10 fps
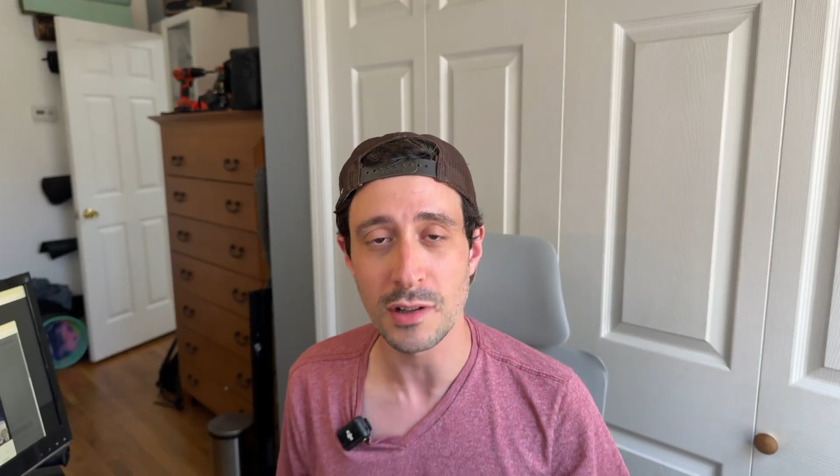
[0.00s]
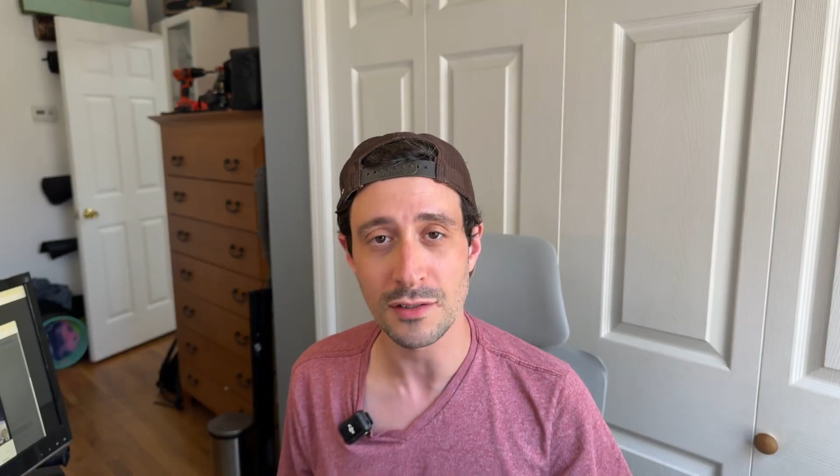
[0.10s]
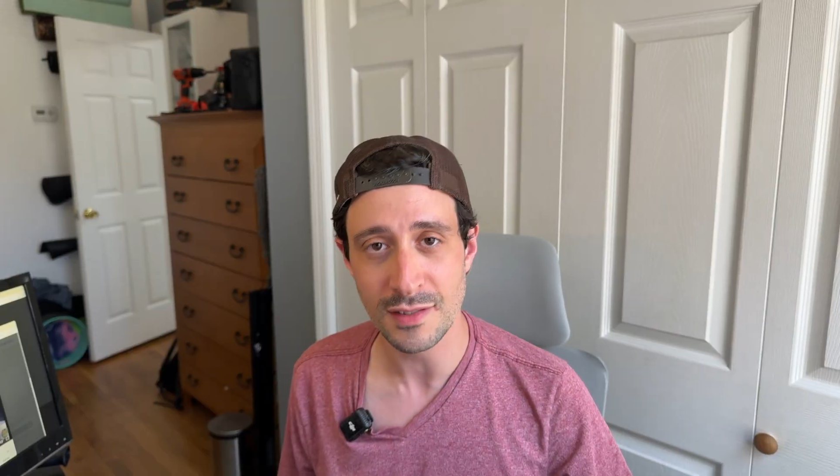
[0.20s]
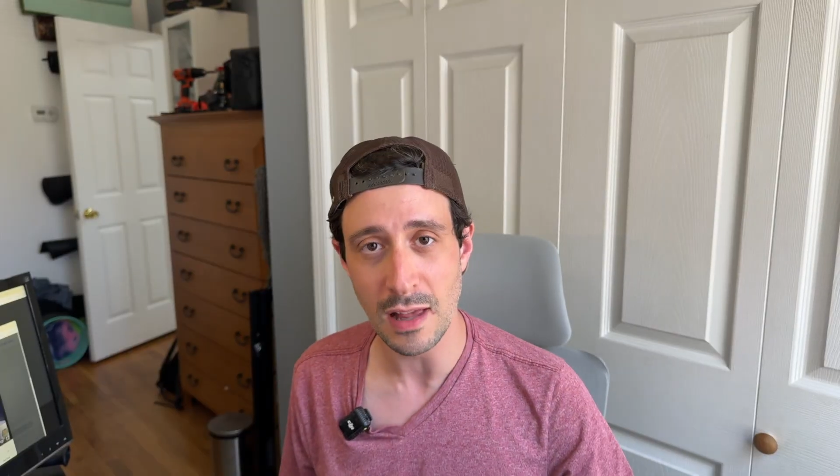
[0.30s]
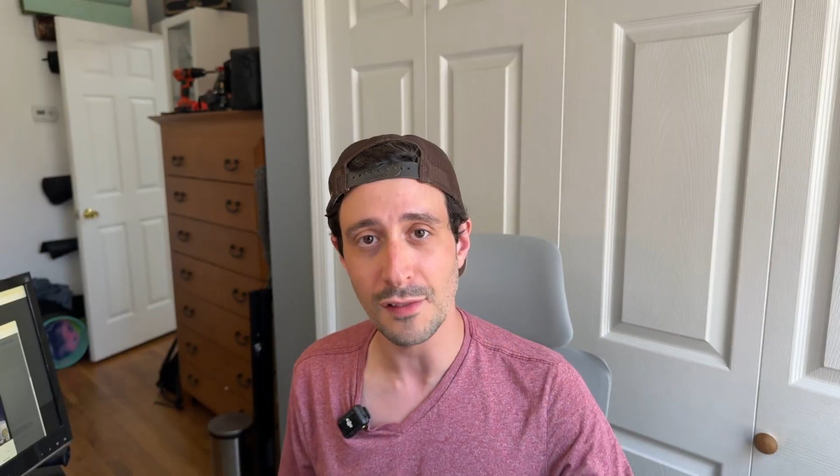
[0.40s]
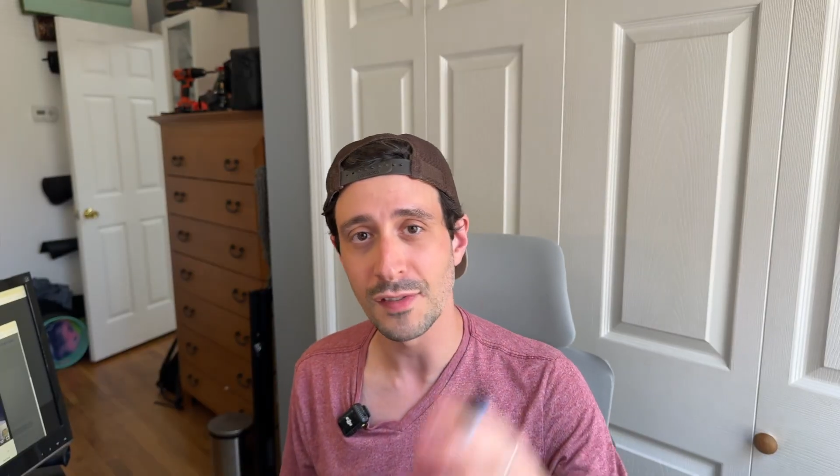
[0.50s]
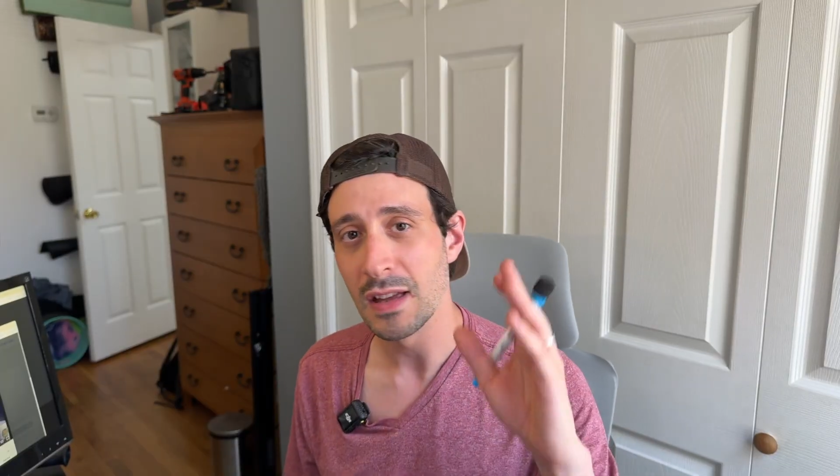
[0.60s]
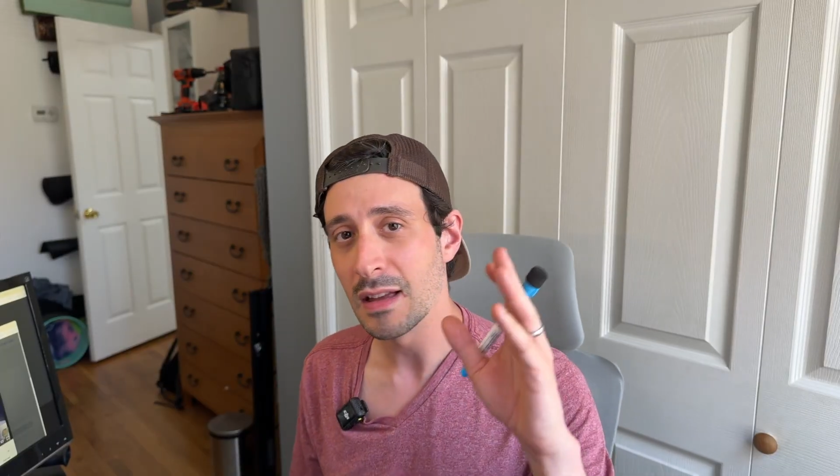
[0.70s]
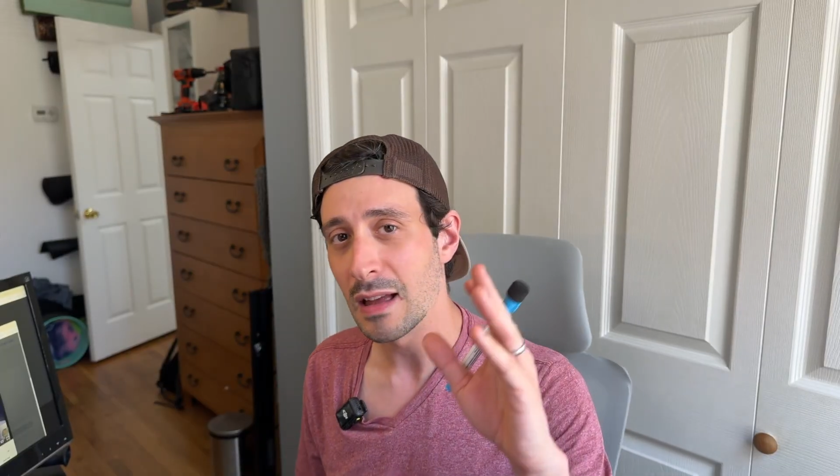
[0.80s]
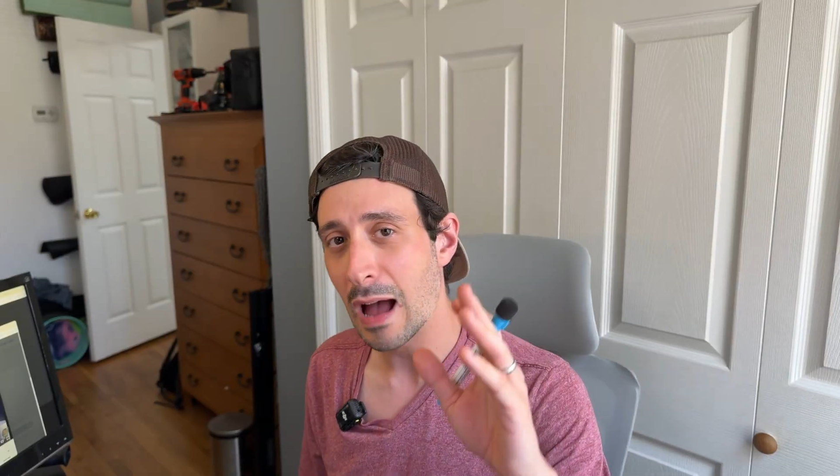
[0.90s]
yourself.
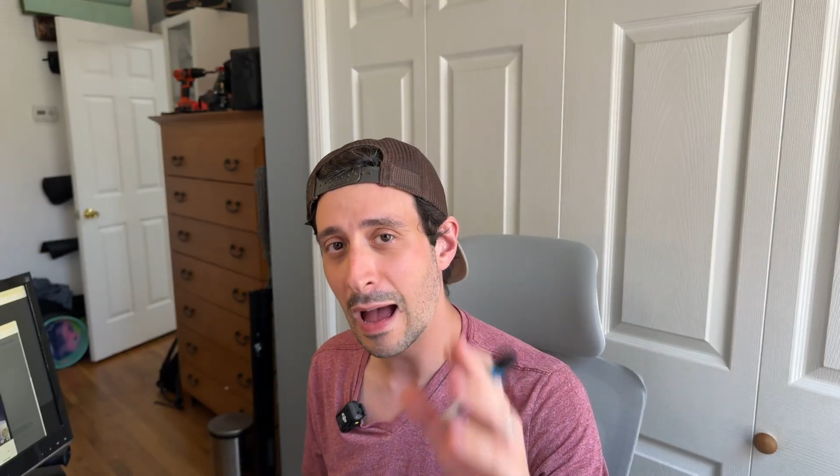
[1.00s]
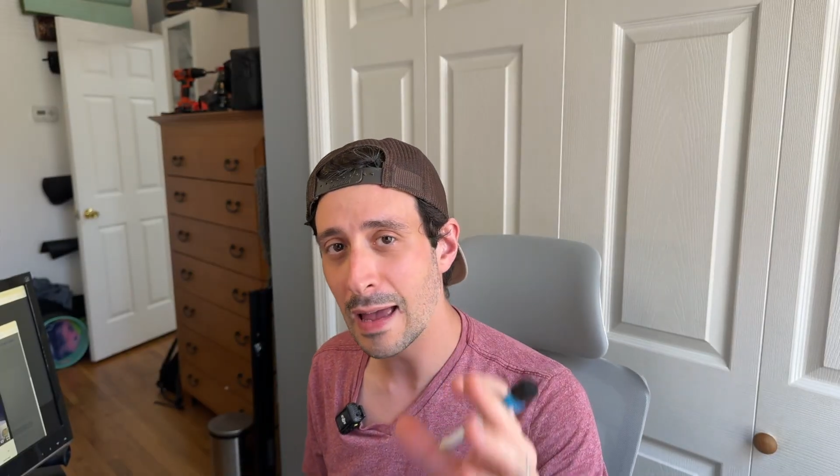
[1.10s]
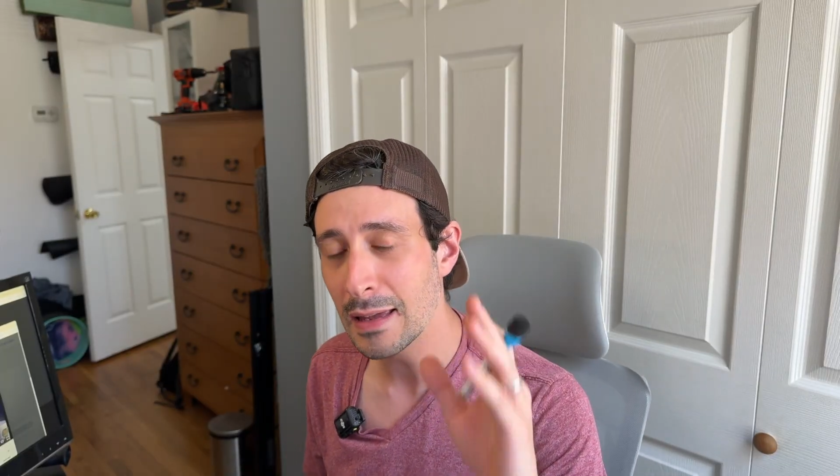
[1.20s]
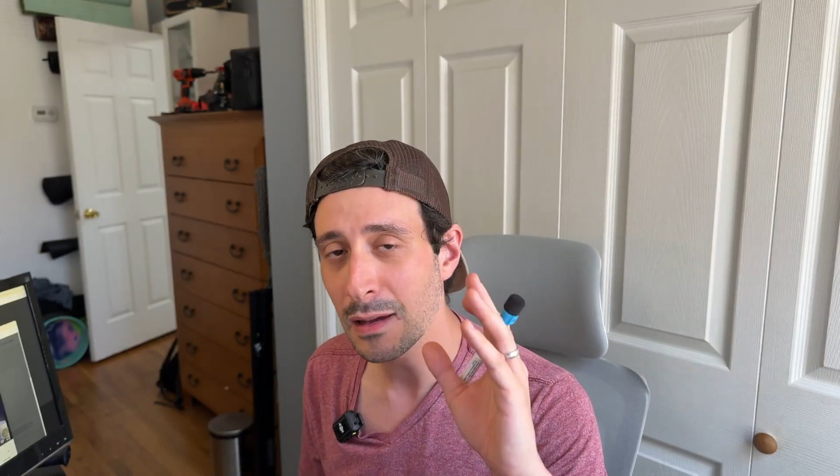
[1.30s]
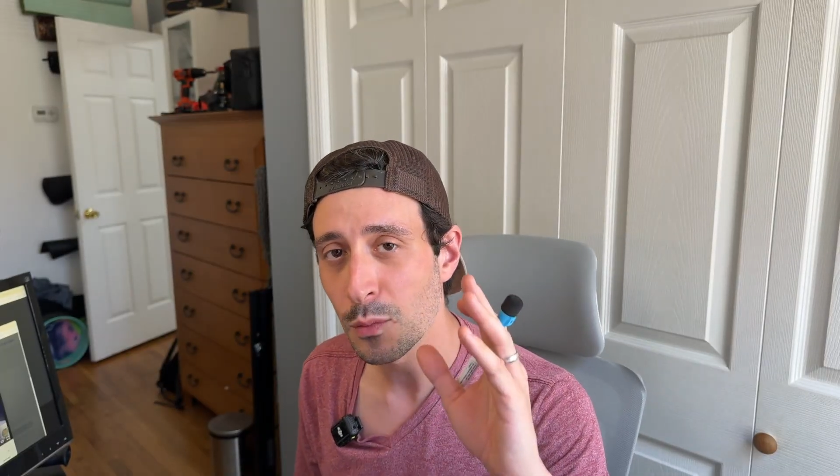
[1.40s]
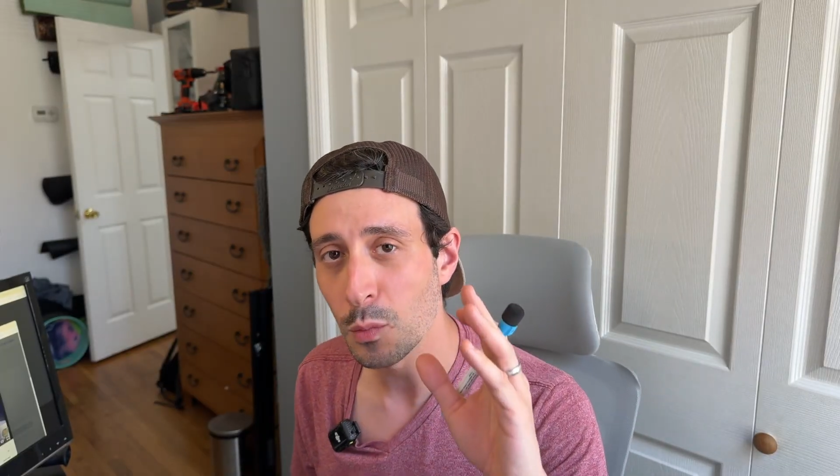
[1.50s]
I